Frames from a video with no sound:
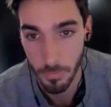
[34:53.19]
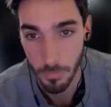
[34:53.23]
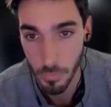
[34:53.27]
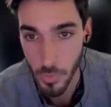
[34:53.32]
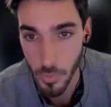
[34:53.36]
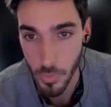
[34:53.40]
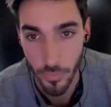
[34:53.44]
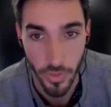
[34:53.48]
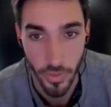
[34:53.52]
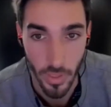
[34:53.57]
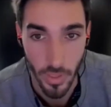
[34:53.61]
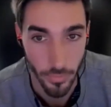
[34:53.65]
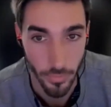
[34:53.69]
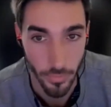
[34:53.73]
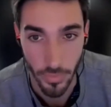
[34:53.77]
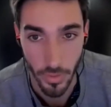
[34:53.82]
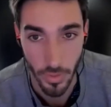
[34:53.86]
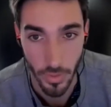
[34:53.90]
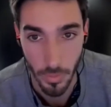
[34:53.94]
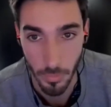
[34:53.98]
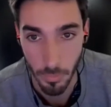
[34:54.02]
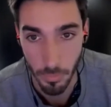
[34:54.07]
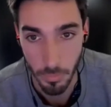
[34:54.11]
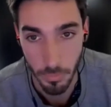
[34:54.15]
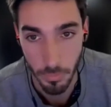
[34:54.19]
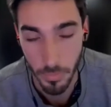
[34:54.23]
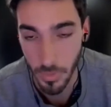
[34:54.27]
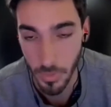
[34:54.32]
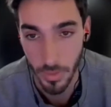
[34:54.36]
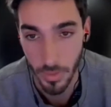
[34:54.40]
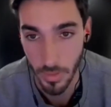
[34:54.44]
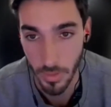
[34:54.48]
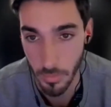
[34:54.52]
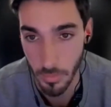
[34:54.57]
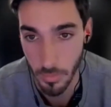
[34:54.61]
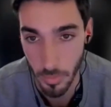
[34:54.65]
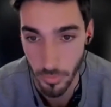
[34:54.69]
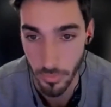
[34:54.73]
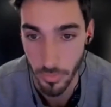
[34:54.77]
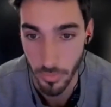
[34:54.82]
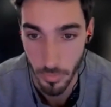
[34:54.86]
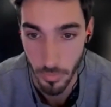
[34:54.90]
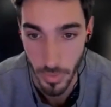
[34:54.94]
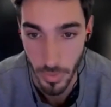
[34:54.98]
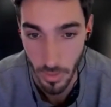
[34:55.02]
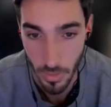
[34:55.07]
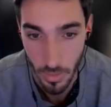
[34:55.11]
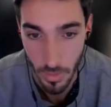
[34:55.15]
it's very, very predictable
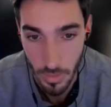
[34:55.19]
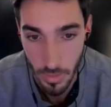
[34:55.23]
from there.